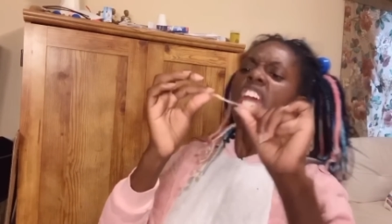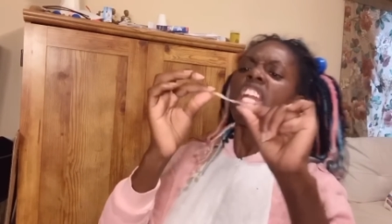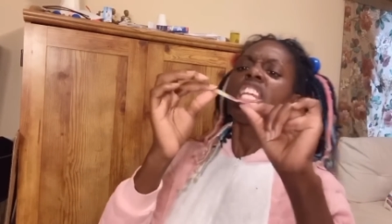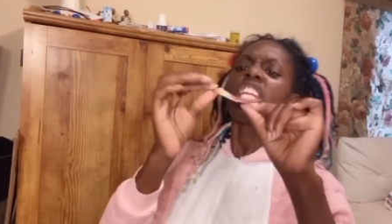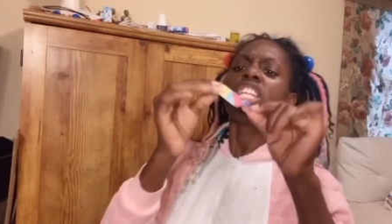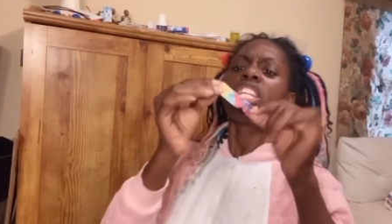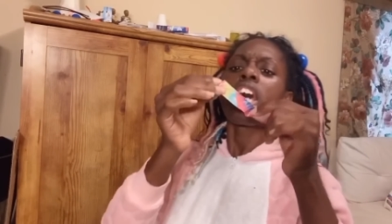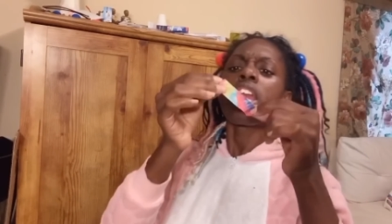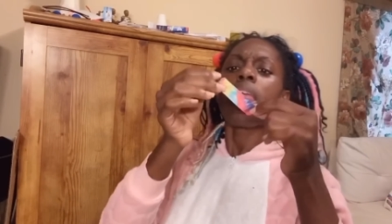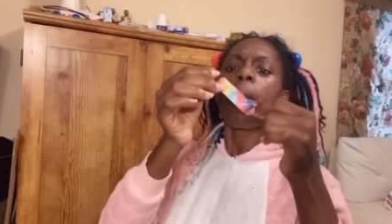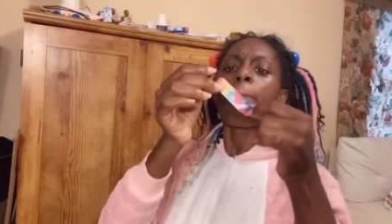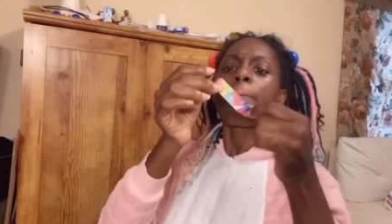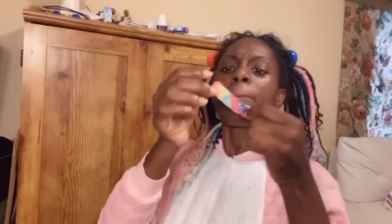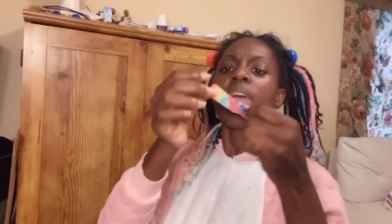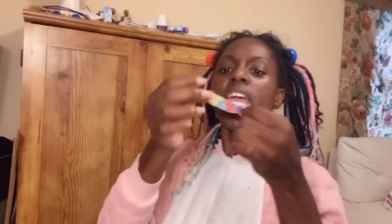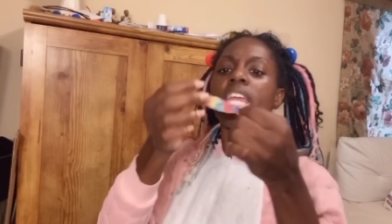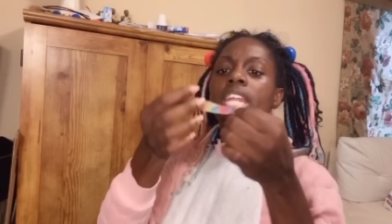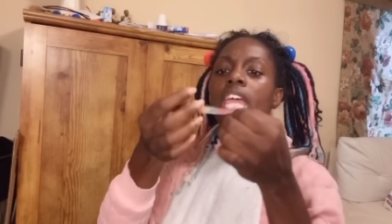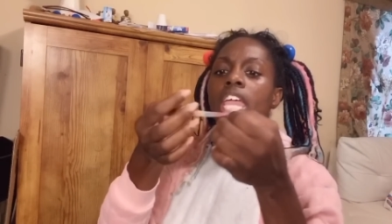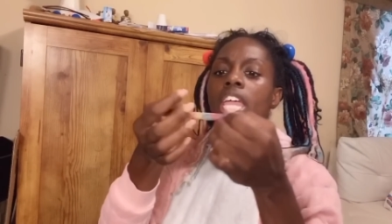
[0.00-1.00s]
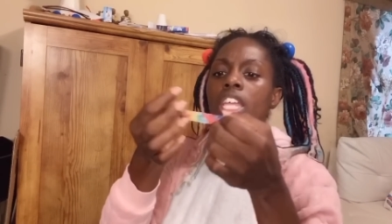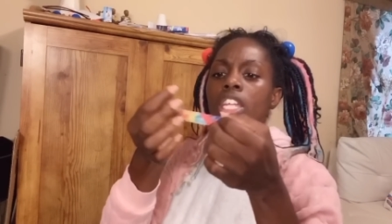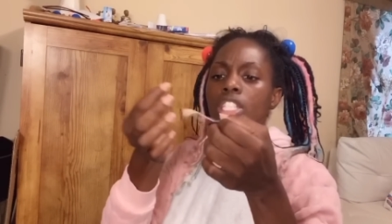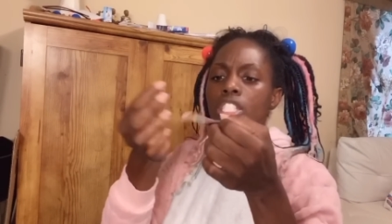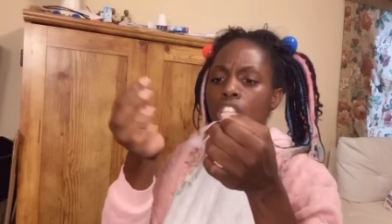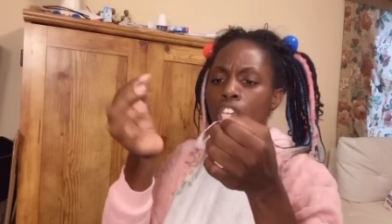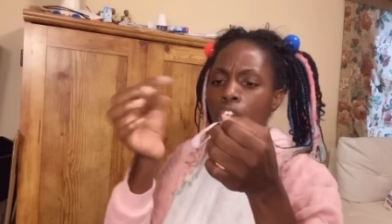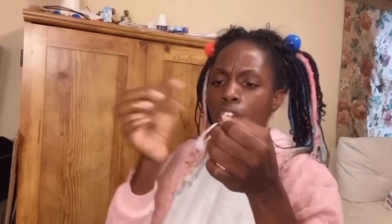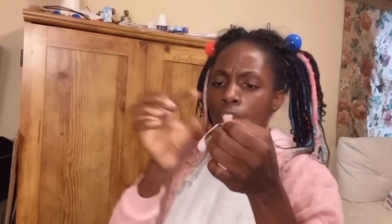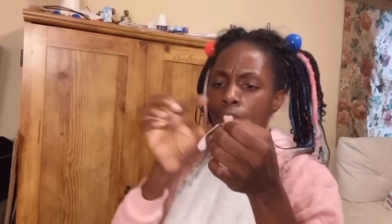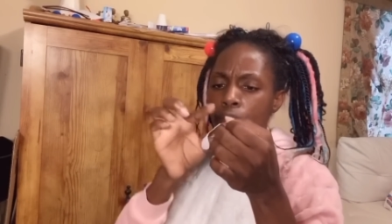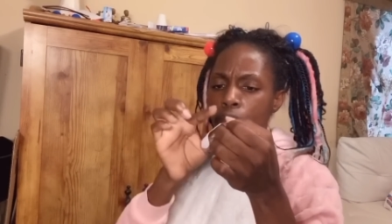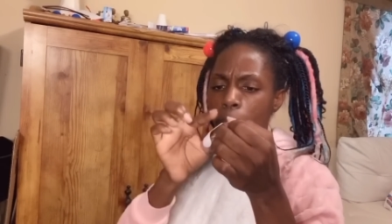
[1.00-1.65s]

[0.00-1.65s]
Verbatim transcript: another bandage for my